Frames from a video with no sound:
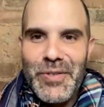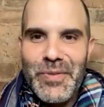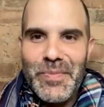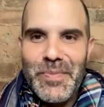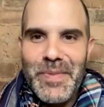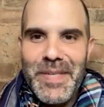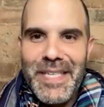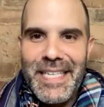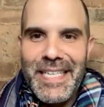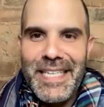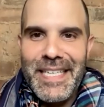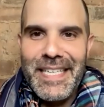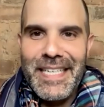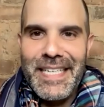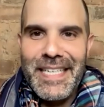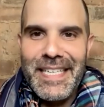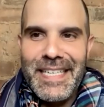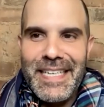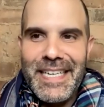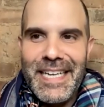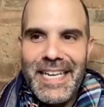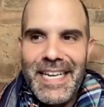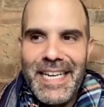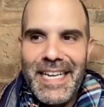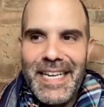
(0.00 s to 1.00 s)
to be
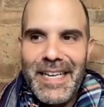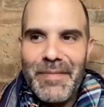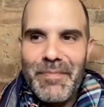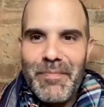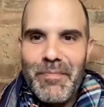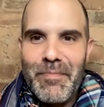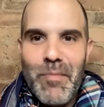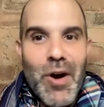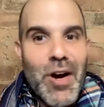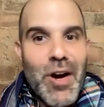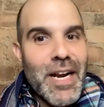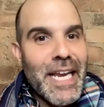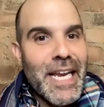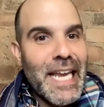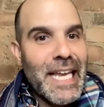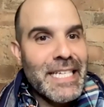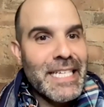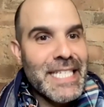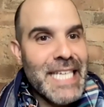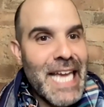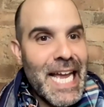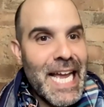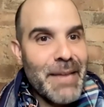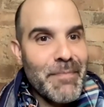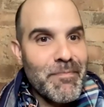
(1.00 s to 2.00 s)
uh, marking
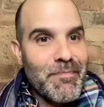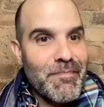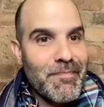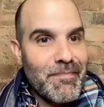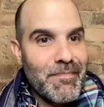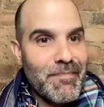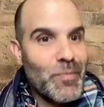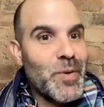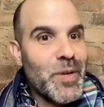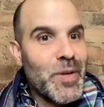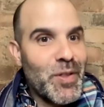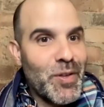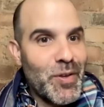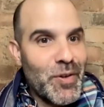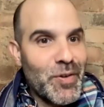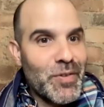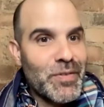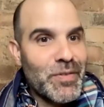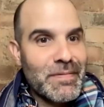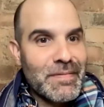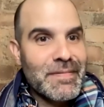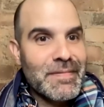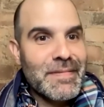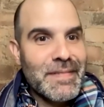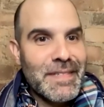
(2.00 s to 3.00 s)
time with
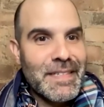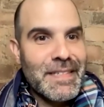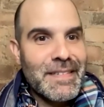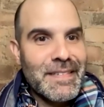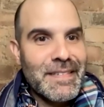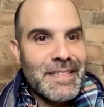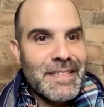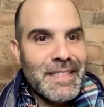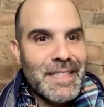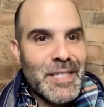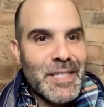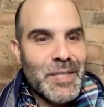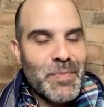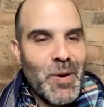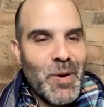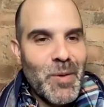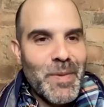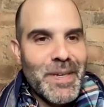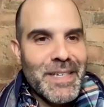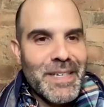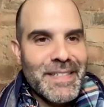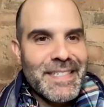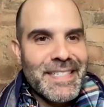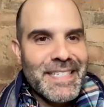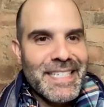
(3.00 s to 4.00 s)
you in this
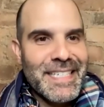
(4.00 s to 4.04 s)
moment.